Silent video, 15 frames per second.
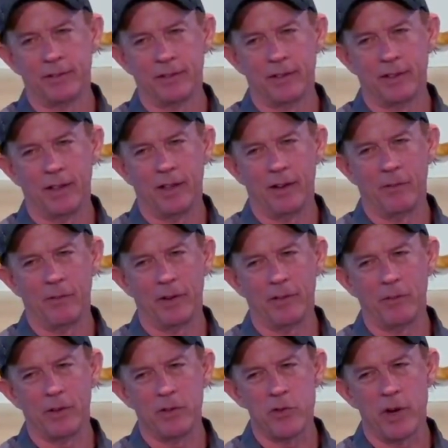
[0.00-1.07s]
You know, we, we
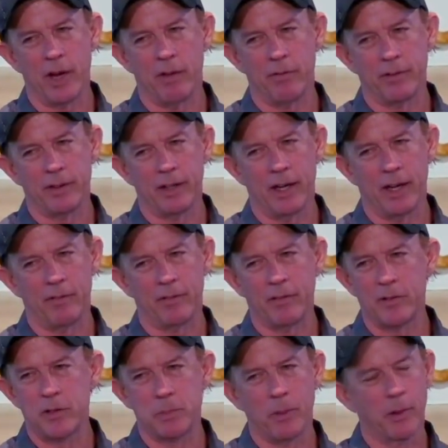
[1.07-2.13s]
drift. And I
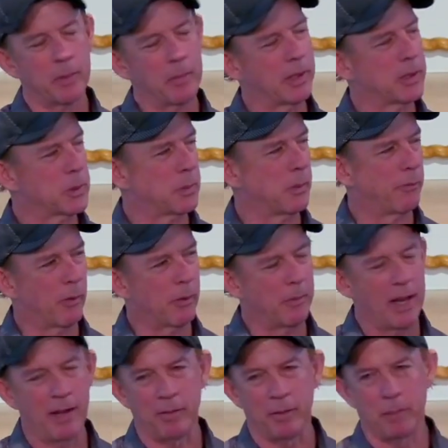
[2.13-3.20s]
spoke about this before,
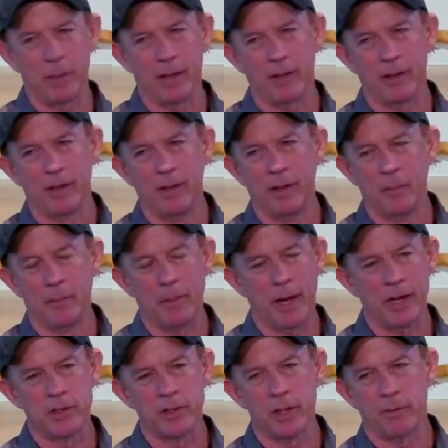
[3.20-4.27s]
having been a body
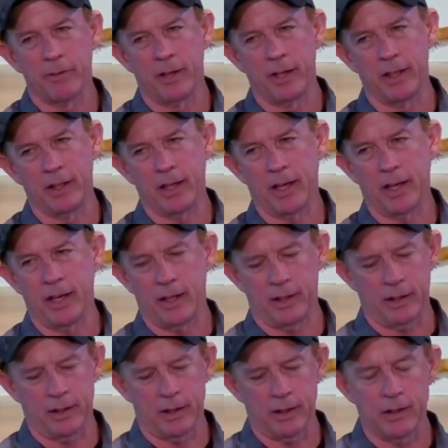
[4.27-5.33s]
surfer in,
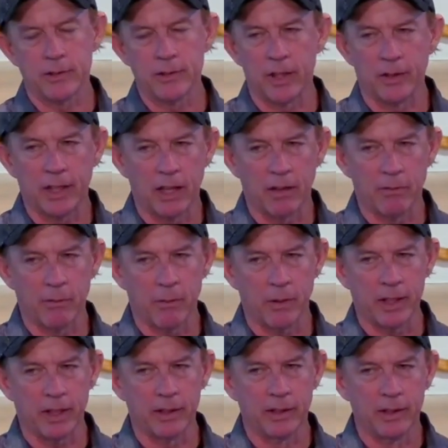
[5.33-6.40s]
in Southern
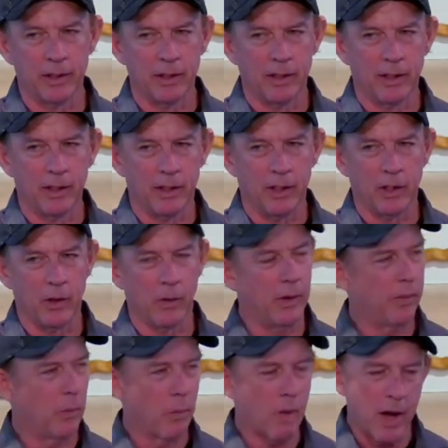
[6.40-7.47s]
California, you go in the
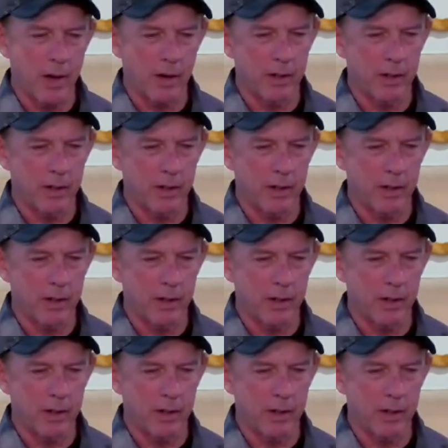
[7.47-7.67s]
water